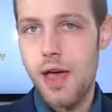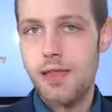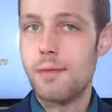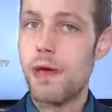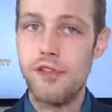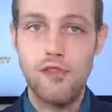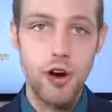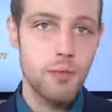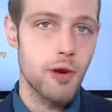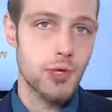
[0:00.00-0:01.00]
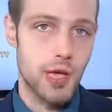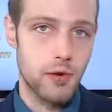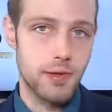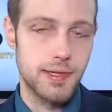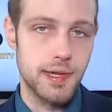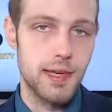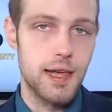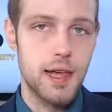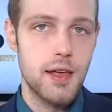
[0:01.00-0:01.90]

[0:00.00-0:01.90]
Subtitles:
that pay far more generously